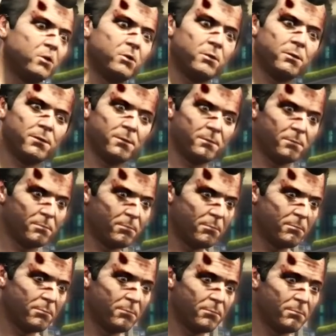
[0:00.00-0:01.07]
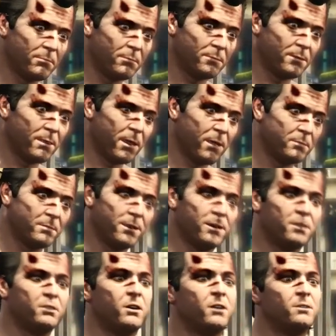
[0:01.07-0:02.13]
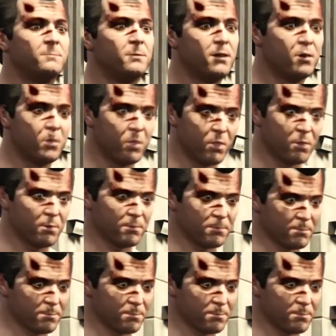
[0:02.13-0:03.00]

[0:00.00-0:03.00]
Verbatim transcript: Look, I made a judgment call.